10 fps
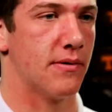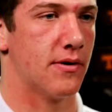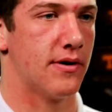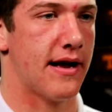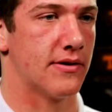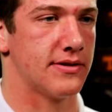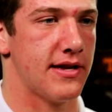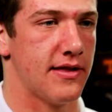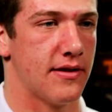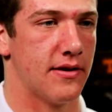we were announced,
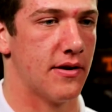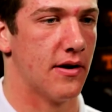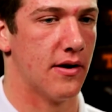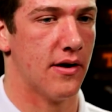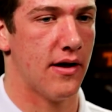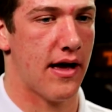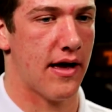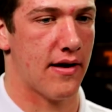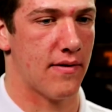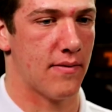Ethan
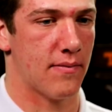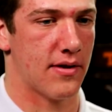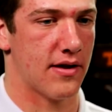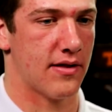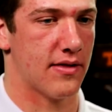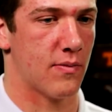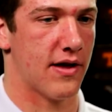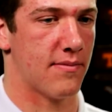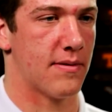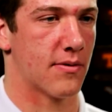and me, we
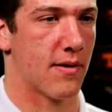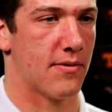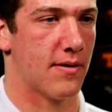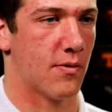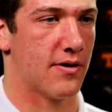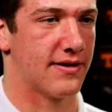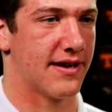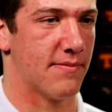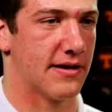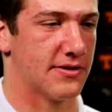had people coming up wanting to
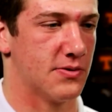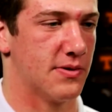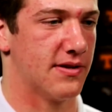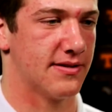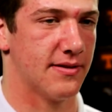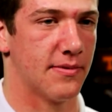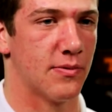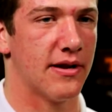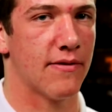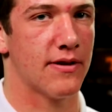get pictures with us. And I mean,
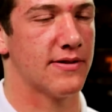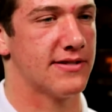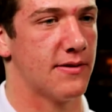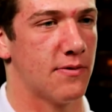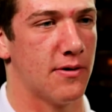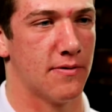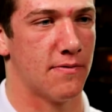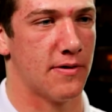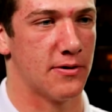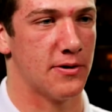we haven't even set foot on the
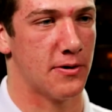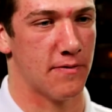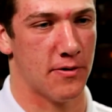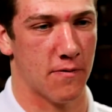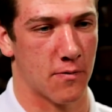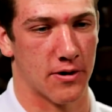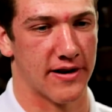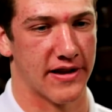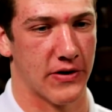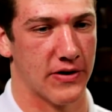field. You don't even know if we're
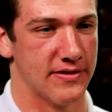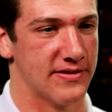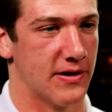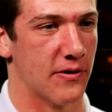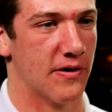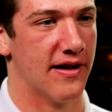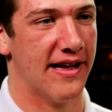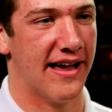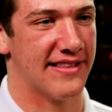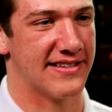any good. So,
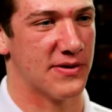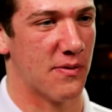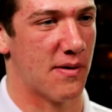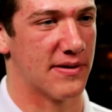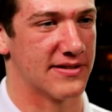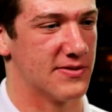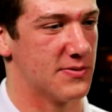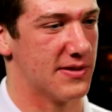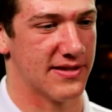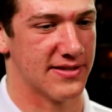and they still want pictures
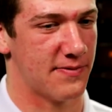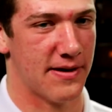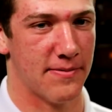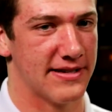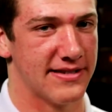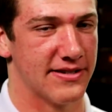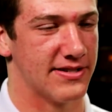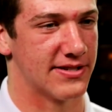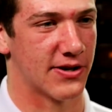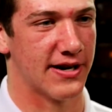with us. The fan base here is
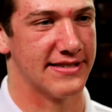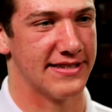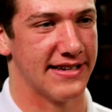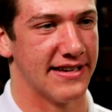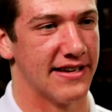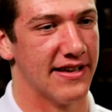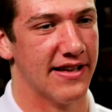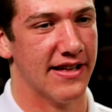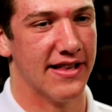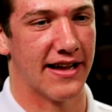just crazy. And
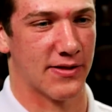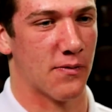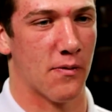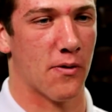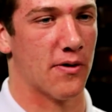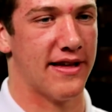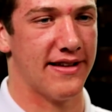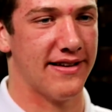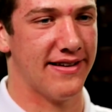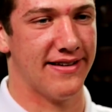like the roar
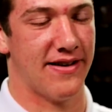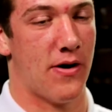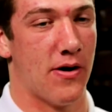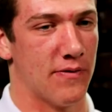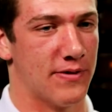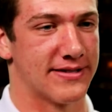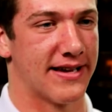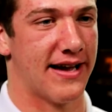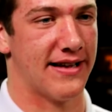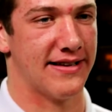that all of us
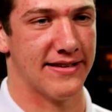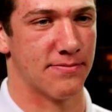got,